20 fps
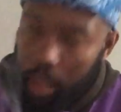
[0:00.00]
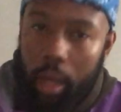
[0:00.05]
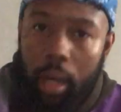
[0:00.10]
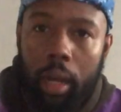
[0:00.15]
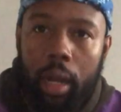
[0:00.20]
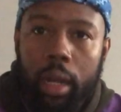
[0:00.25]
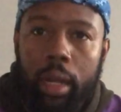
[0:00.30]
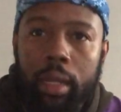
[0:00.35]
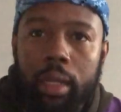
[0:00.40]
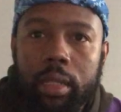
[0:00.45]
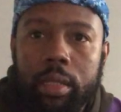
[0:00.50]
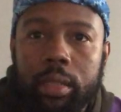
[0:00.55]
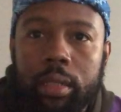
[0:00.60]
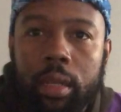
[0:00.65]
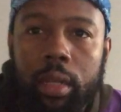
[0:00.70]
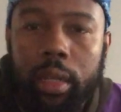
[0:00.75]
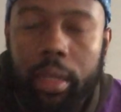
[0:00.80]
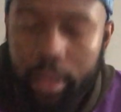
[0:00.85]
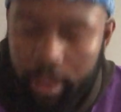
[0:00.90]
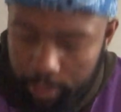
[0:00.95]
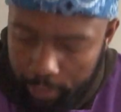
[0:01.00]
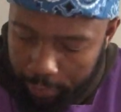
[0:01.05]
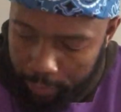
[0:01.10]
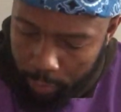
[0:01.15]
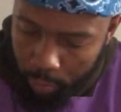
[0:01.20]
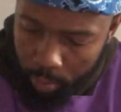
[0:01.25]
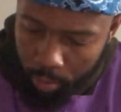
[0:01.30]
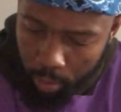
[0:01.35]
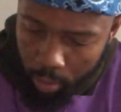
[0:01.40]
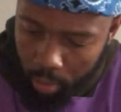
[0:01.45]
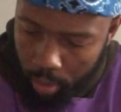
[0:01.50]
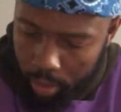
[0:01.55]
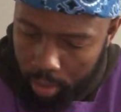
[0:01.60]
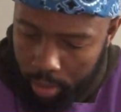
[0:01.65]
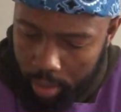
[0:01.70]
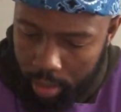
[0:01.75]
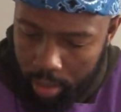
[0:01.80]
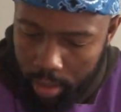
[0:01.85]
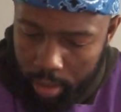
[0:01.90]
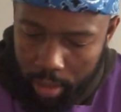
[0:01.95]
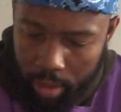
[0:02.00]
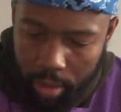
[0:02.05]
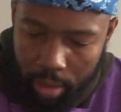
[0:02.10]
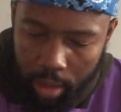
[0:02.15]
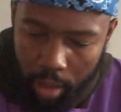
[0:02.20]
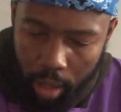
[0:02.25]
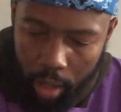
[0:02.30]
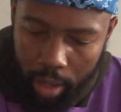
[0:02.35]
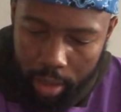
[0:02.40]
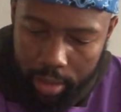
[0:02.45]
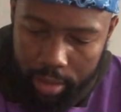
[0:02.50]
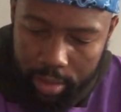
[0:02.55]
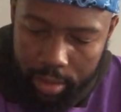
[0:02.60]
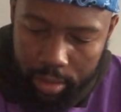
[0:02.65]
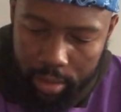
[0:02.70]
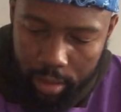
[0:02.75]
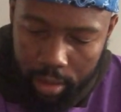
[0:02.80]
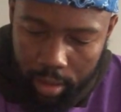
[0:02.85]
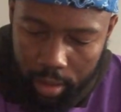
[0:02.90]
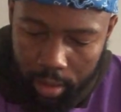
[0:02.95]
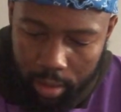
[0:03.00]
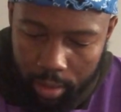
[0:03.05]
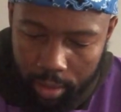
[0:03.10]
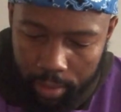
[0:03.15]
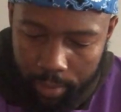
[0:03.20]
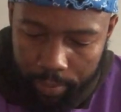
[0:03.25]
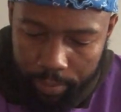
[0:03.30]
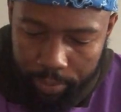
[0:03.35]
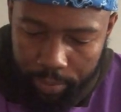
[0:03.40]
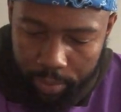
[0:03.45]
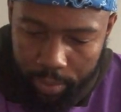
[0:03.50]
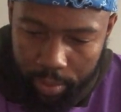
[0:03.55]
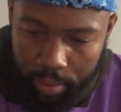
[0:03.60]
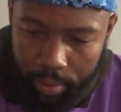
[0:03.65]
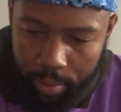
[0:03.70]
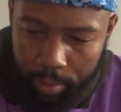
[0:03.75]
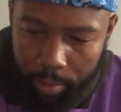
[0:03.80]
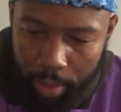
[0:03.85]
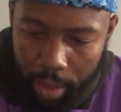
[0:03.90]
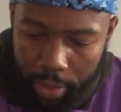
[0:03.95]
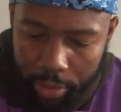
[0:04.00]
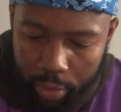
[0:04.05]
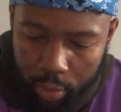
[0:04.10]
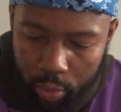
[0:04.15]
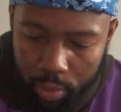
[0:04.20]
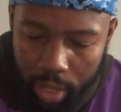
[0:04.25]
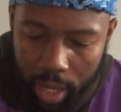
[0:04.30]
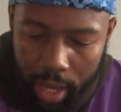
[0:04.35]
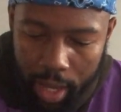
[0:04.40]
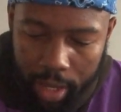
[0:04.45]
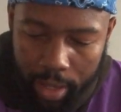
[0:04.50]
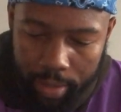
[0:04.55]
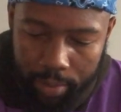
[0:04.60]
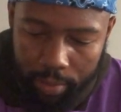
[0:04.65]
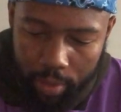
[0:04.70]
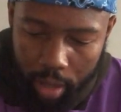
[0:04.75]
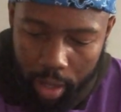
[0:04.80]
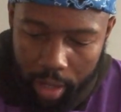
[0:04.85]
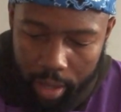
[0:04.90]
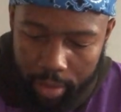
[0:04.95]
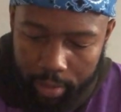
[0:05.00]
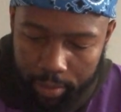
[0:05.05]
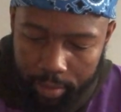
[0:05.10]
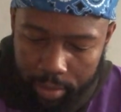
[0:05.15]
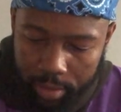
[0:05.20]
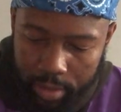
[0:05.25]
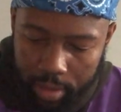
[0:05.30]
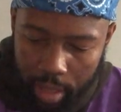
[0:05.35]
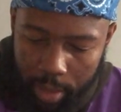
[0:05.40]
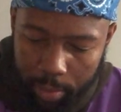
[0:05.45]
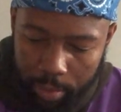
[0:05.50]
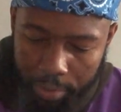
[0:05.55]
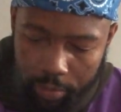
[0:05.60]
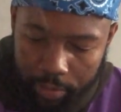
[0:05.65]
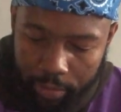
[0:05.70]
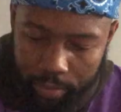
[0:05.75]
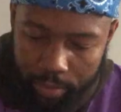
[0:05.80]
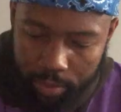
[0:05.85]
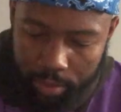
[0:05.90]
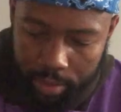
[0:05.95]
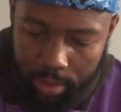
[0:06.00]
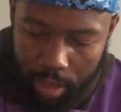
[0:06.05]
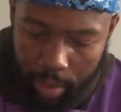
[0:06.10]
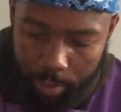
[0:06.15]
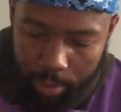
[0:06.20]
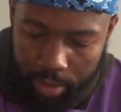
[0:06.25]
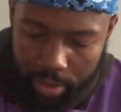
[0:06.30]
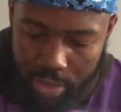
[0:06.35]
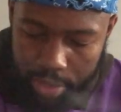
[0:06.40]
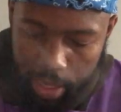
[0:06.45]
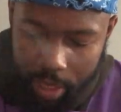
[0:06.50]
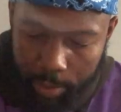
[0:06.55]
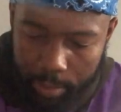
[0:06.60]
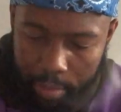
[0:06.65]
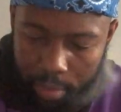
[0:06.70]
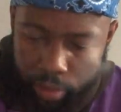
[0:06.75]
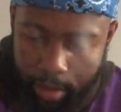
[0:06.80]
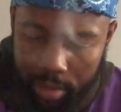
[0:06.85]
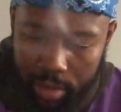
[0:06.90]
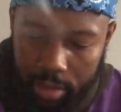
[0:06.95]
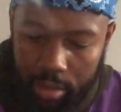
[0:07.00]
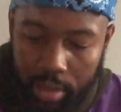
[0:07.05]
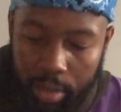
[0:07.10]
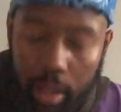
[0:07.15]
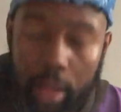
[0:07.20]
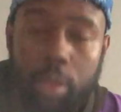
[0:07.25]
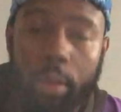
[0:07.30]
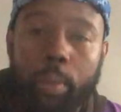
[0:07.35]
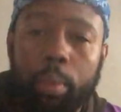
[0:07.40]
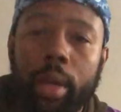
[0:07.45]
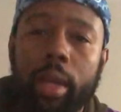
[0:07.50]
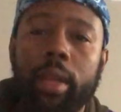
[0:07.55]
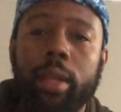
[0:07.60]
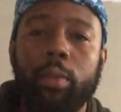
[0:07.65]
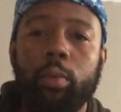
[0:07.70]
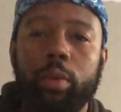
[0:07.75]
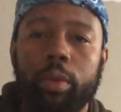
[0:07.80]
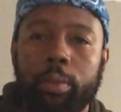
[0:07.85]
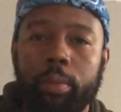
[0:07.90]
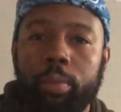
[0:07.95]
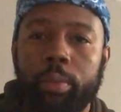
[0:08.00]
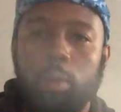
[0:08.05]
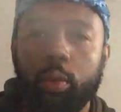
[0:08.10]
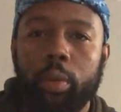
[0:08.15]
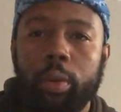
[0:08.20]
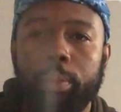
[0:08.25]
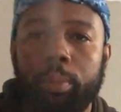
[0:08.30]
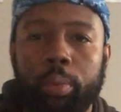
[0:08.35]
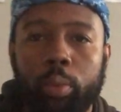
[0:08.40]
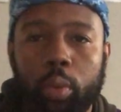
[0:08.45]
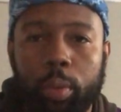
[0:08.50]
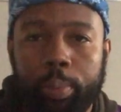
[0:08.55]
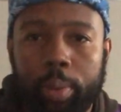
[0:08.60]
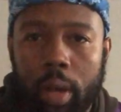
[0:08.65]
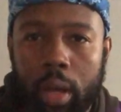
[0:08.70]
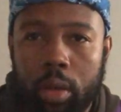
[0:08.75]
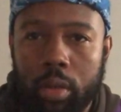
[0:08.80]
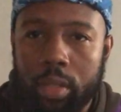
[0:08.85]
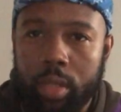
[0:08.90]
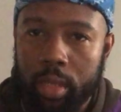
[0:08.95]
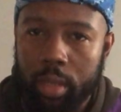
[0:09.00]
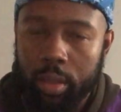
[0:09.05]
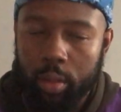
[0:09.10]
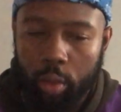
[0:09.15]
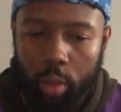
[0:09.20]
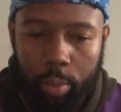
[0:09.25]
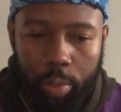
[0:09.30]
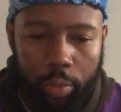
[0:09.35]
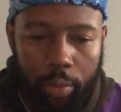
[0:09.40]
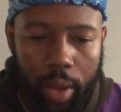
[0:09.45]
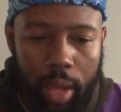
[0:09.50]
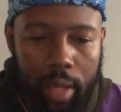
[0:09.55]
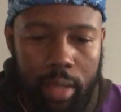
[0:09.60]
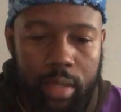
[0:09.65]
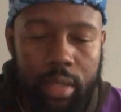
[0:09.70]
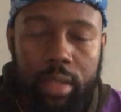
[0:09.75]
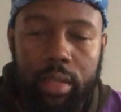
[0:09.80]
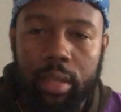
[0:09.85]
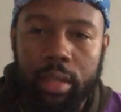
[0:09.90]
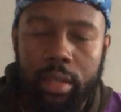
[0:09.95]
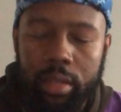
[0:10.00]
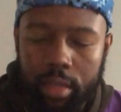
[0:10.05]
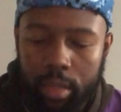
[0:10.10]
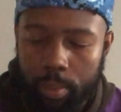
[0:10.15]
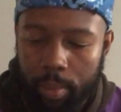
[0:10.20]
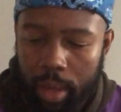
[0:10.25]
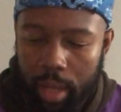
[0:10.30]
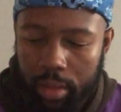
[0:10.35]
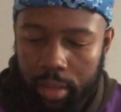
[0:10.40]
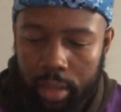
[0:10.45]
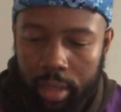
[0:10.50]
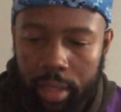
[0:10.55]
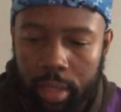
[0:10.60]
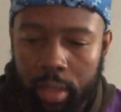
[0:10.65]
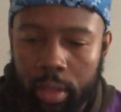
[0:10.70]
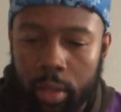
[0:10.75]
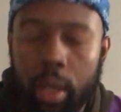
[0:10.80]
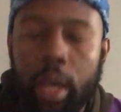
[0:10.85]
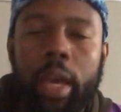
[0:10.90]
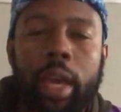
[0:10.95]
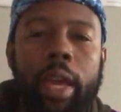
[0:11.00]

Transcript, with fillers: All right, let's uh, get a few more. All right, this is um, Matthew 9, all right, the top of the top of the chapter. This is another man with, with, with palsy or paralysis that he's about to heal.